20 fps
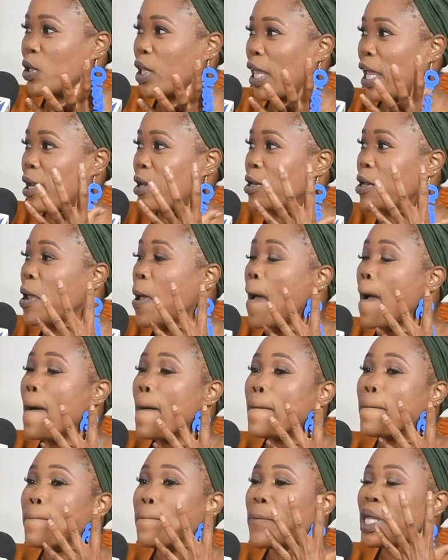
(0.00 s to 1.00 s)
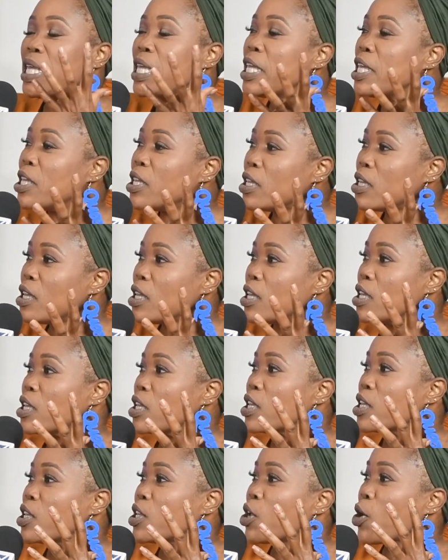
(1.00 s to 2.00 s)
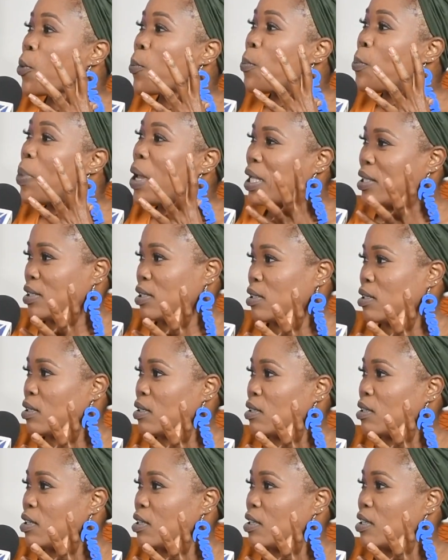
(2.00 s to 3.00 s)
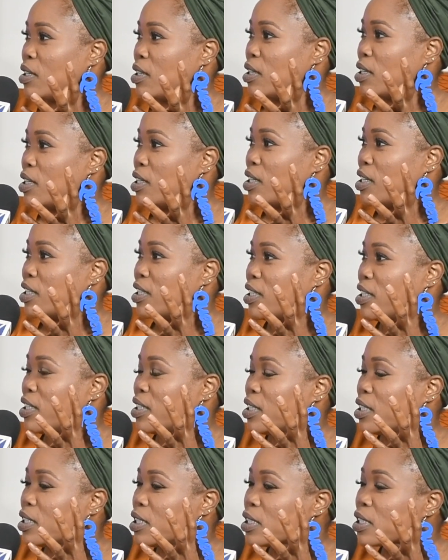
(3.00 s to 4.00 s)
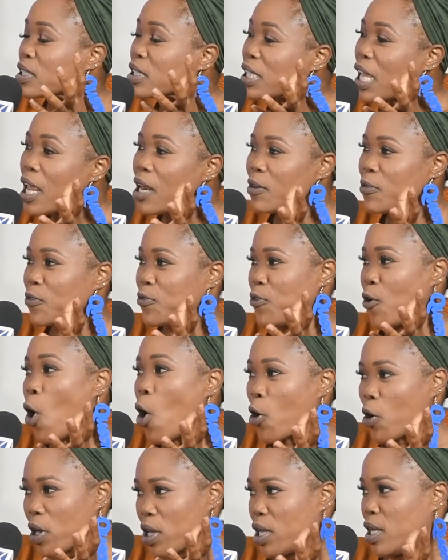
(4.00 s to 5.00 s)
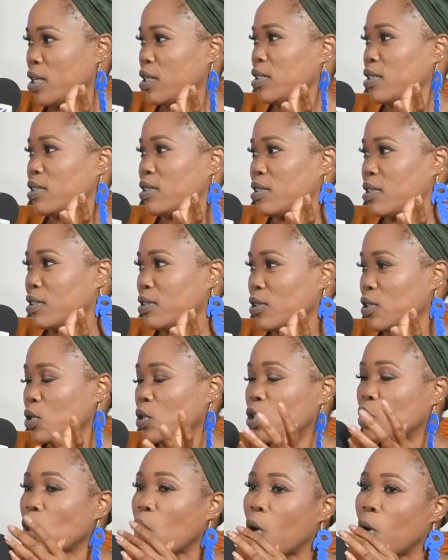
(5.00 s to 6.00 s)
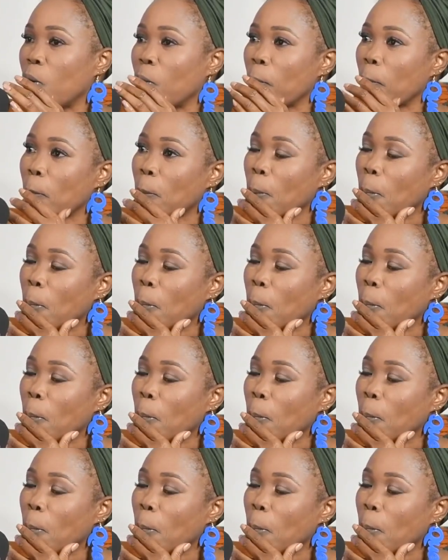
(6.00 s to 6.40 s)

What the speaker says: can be your better self for it. So